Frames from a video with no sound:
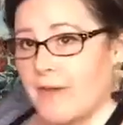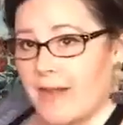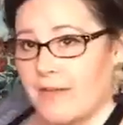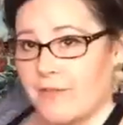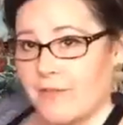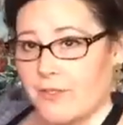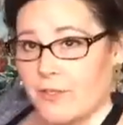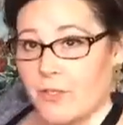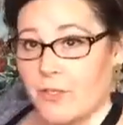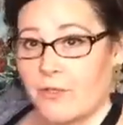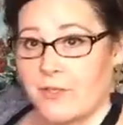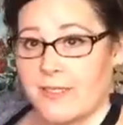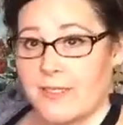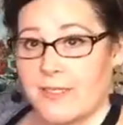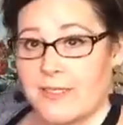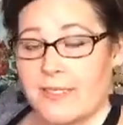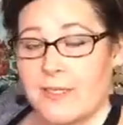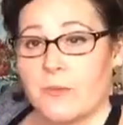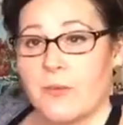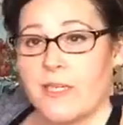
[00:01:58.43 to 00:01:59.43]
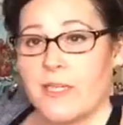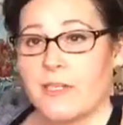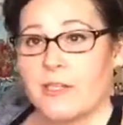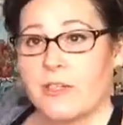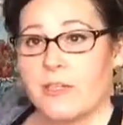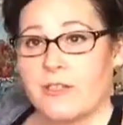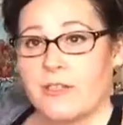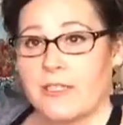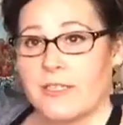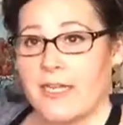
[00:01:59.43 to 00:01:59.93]
around so you can see what
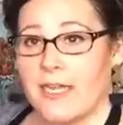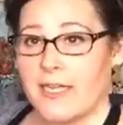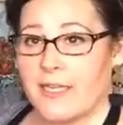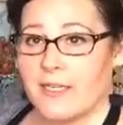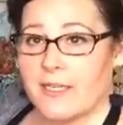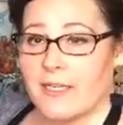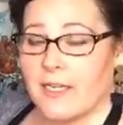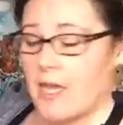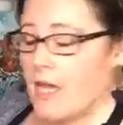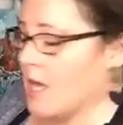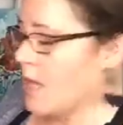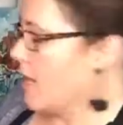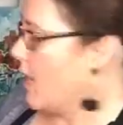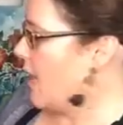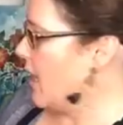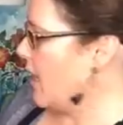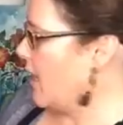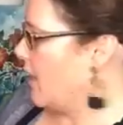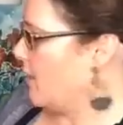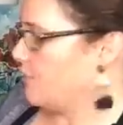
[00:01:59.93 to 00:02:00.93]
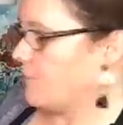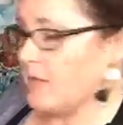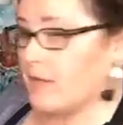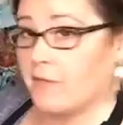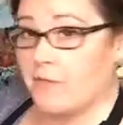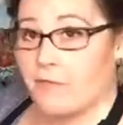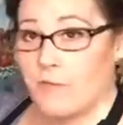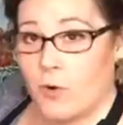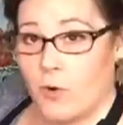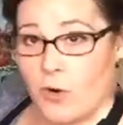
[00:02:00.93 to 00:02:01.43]
it looked like
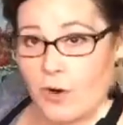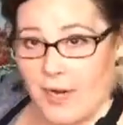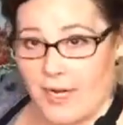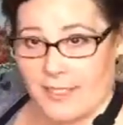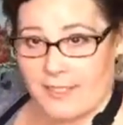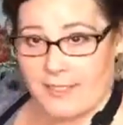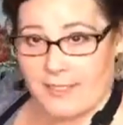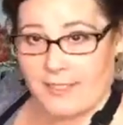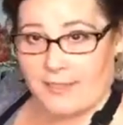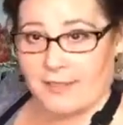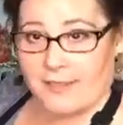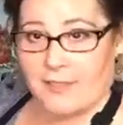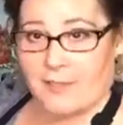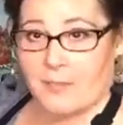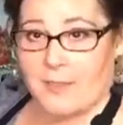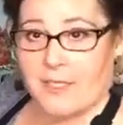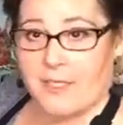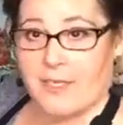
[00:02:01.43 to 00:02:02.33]
before I sealed it,